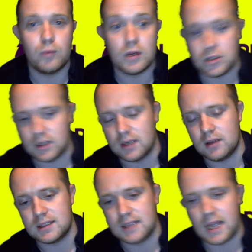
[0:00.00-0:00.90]
which you can
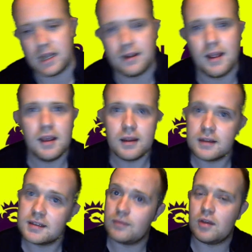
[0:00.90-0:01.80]
understand, at the
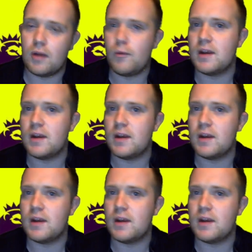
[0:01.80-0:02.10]
same time,